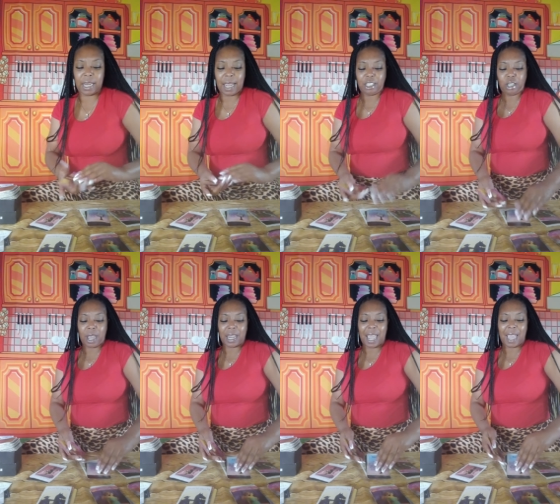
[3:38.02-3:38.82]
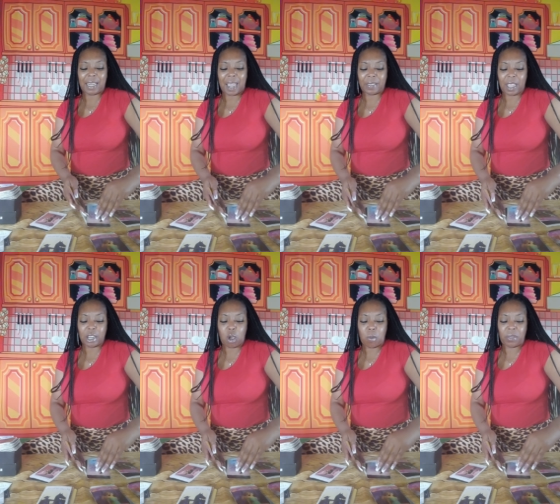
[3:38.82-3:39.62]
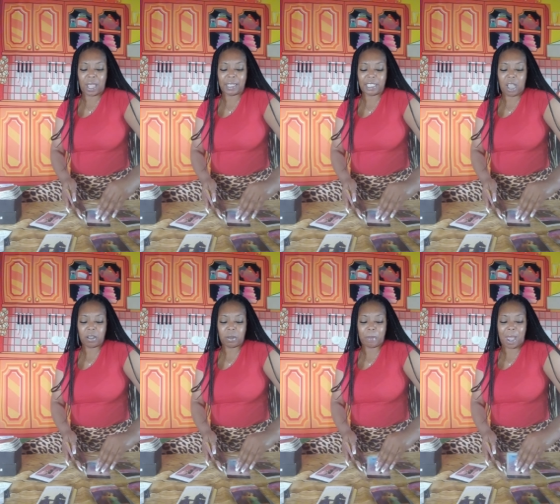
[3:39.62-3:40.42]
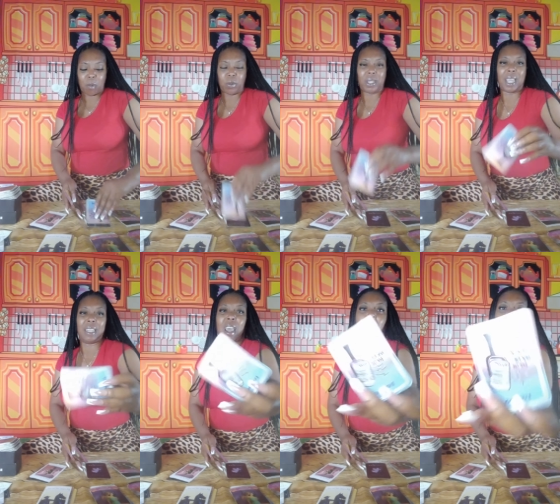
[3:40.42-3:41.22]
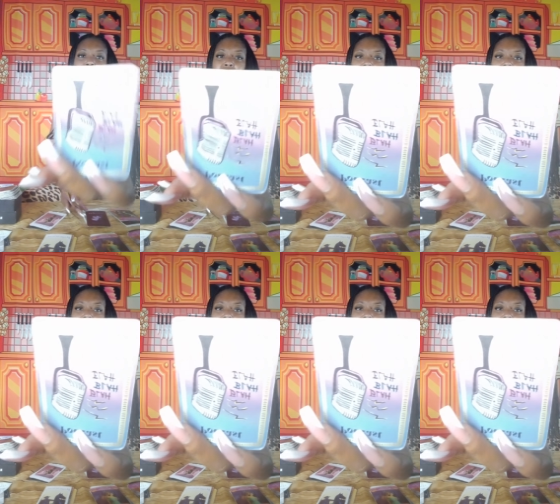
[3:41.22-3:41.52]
they try to act like they know what they're talking about when they don't.